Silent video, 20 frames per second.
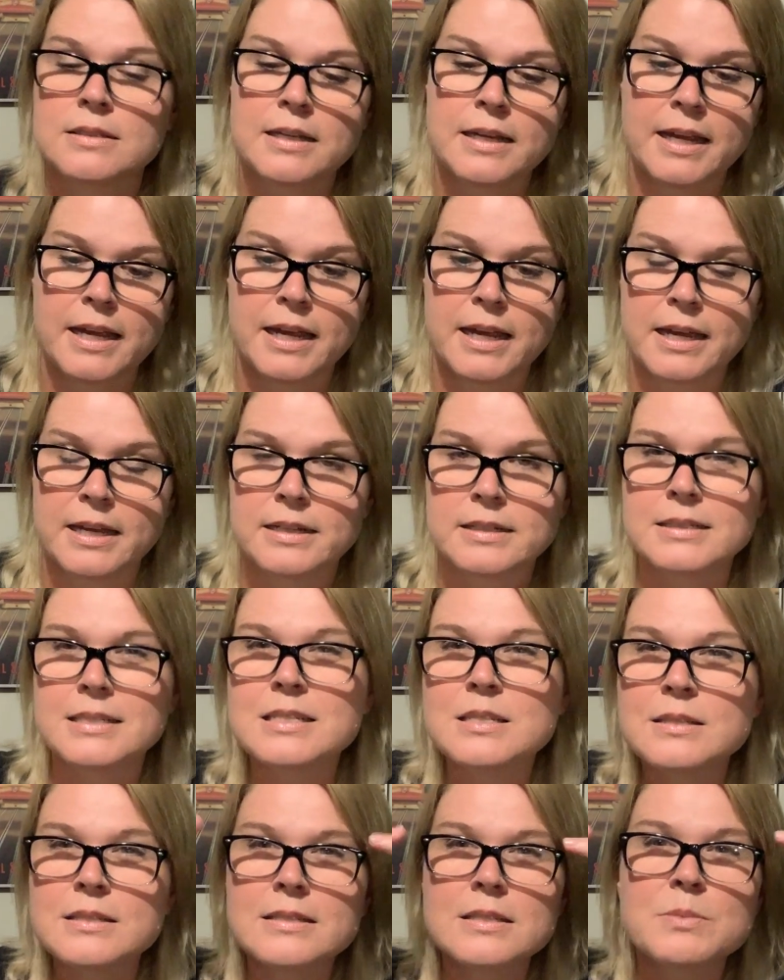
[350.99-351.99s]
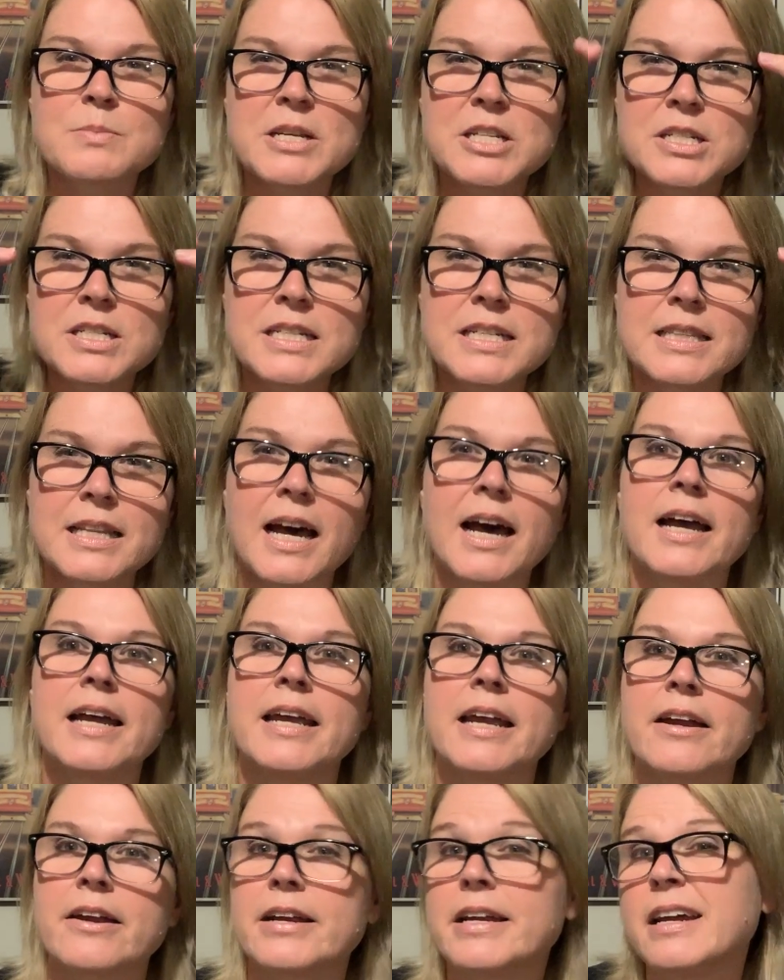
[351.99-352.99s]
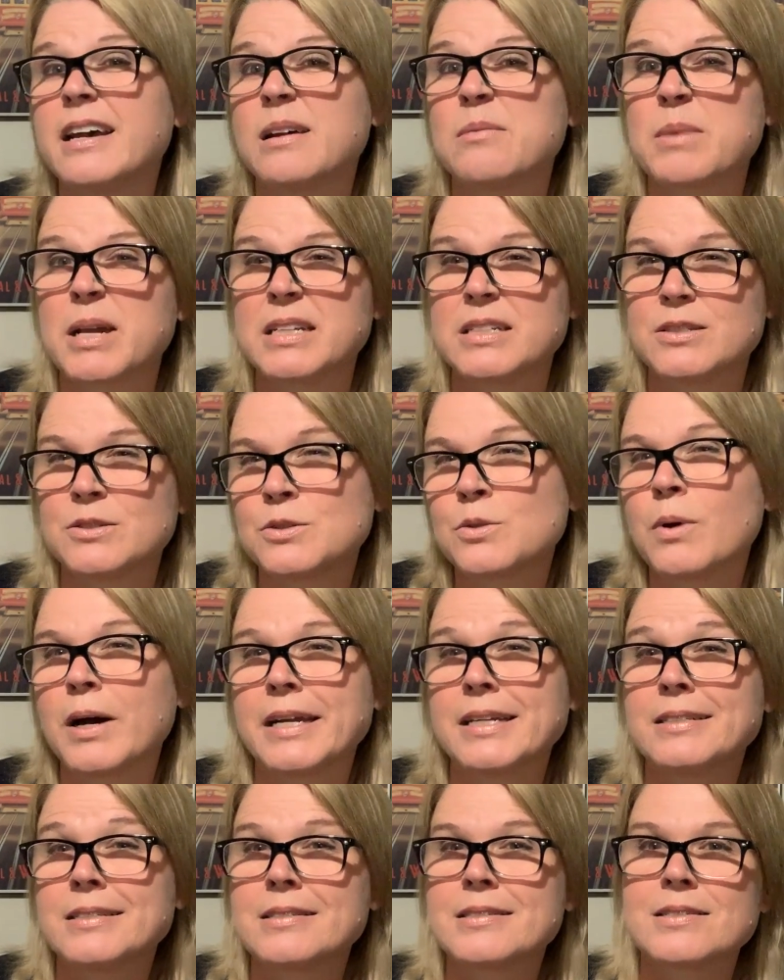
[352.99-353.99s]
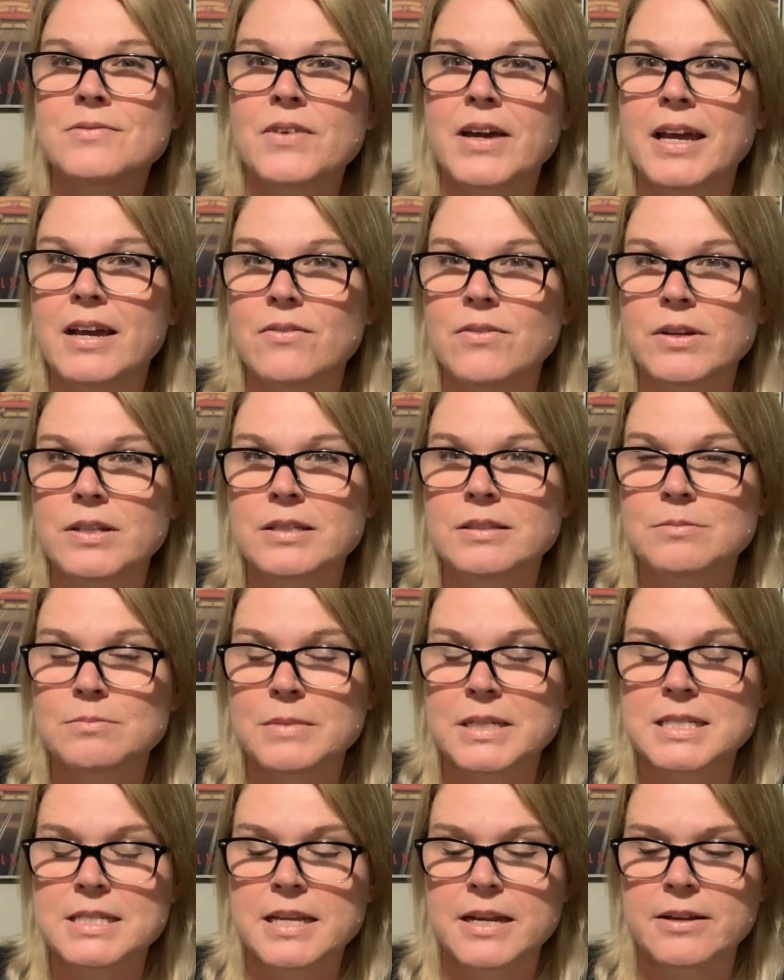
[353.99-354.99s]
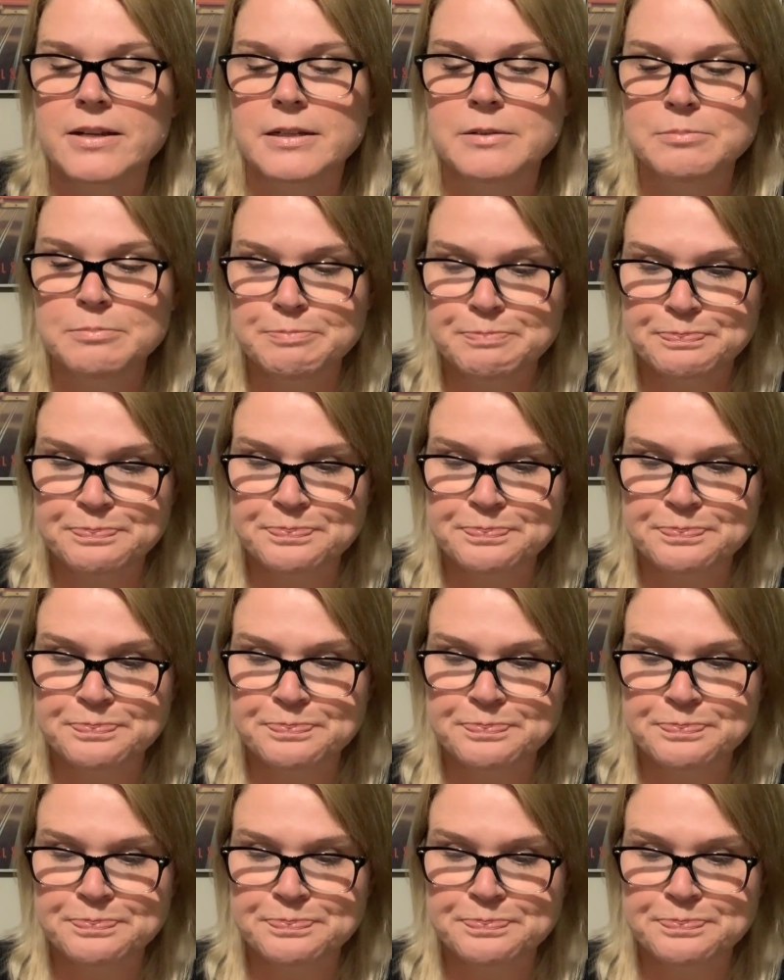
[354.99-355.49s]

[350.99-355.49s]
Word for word: And especially in the eye area, I might do twice if I have on mascara.